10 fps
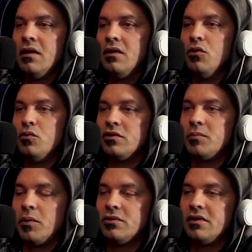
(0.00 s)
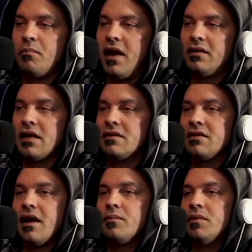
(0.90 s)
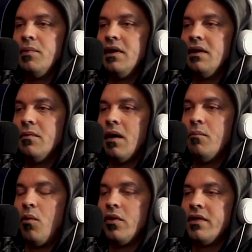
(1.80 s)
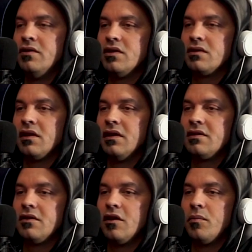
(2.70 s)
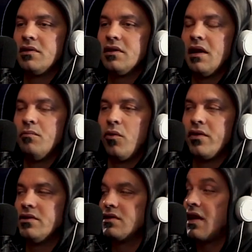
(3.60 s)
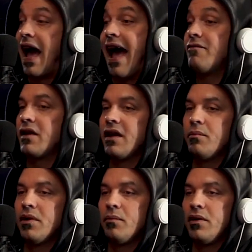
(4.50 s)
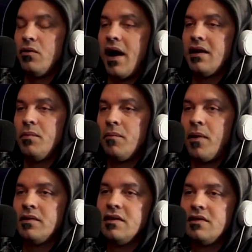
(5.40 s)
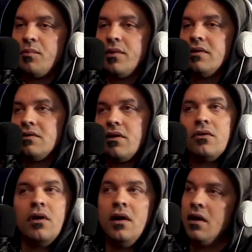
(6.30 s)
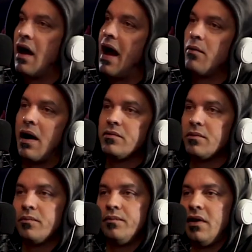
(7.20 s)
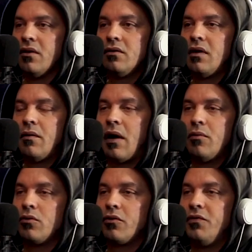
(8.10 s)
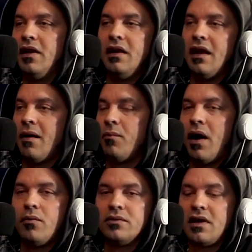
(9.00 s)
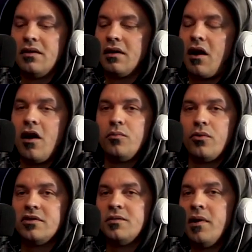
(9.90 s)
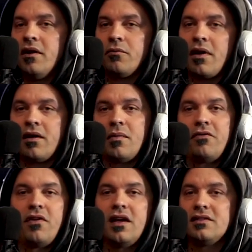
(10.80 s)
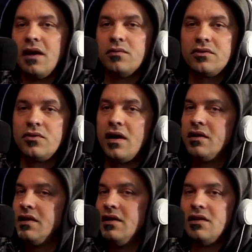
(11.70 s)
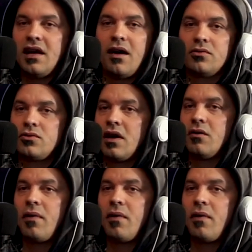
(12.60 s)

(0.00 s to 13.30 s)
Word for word: you were supposed to make that step to be more than just a listener, but to, and more than just an advocate, but but you had to be a participant. So I, I was a you know I, I wrote graffiti. I, I, was on the cardboard spinning around on my face. I was trying to DJ. I was trying to